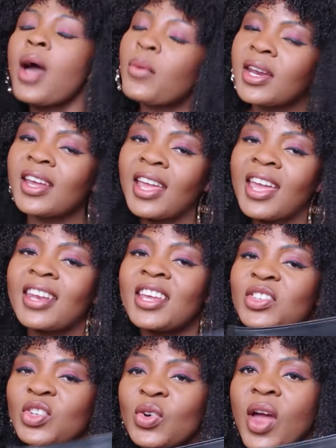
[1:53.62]
I went ahead
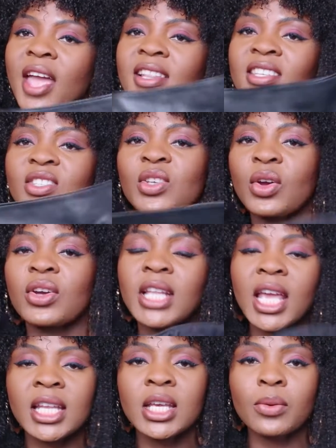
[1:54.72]
and tried this skirt
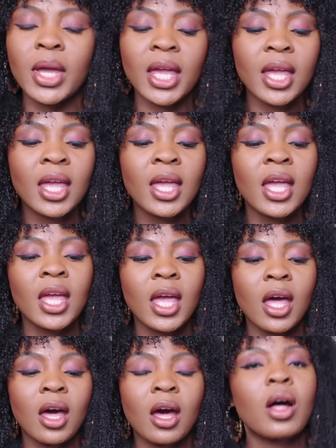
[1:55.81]
anyway,
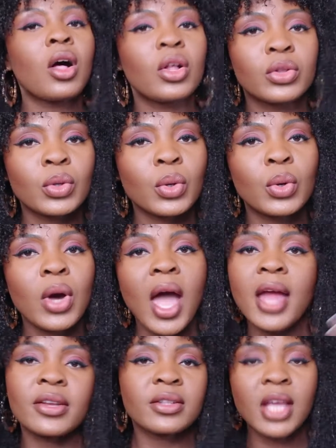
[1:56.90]
uh, although
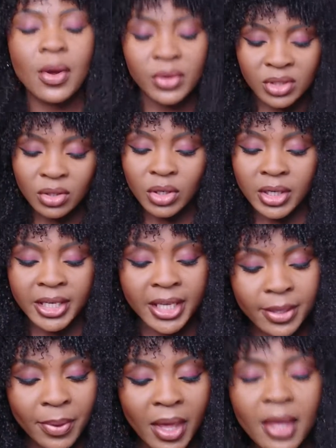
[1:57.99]
I knew that I was not gonna
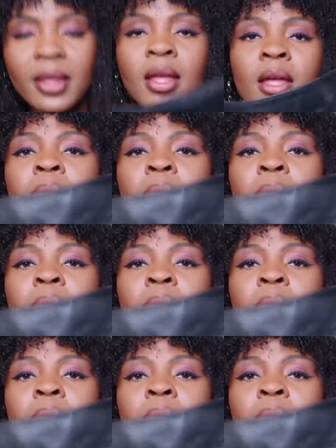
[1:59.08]
keep it